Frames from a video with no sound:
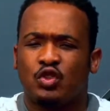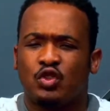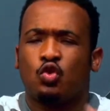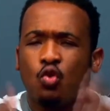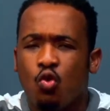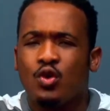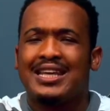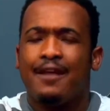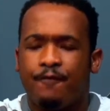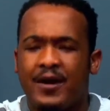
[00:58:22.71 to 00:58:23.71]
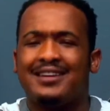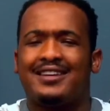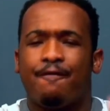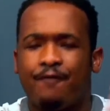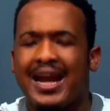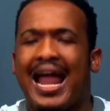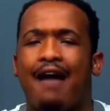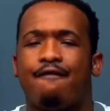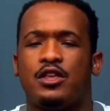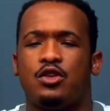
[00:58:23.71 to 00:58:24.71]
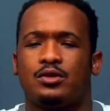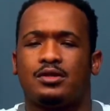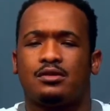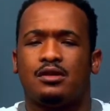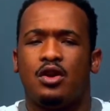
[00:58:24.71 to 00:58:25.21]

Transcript: through different avenues,